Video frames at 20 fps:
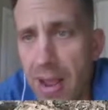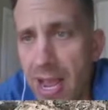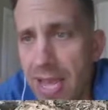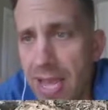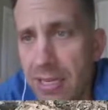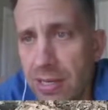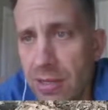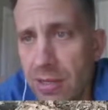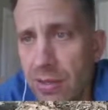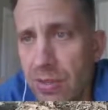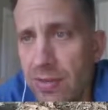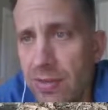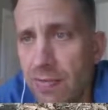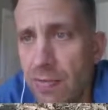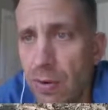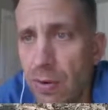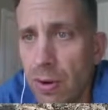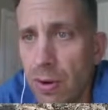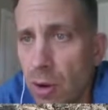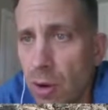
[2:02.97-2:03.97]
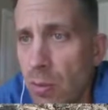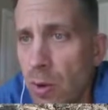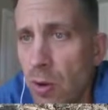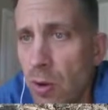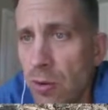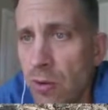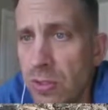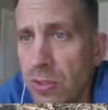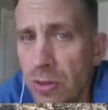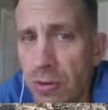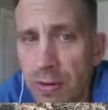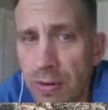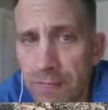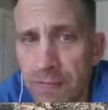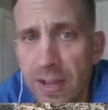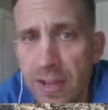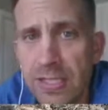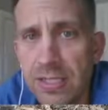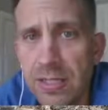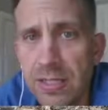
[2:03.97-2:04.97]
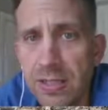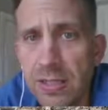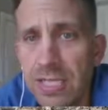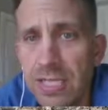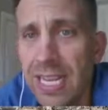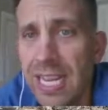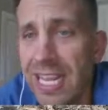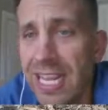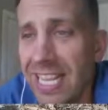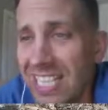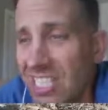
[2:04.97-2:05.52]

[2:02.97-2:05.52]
bad news for homeowners or investors.